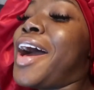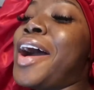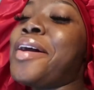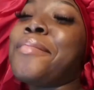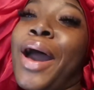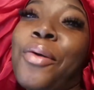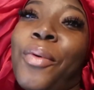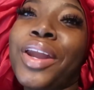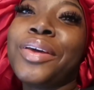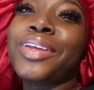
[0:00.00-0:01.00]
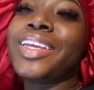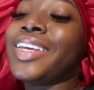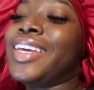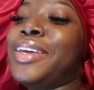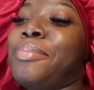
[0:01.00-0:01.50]
I want to
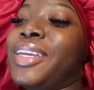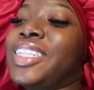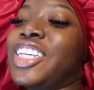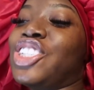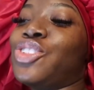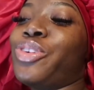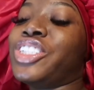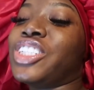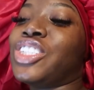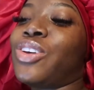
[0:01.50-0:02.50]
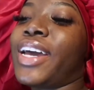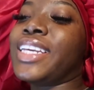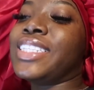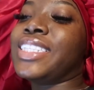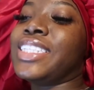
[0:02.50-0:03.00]
keep it this short just so I
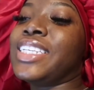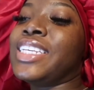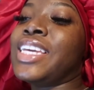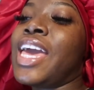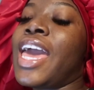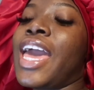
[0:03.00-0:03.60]
can see,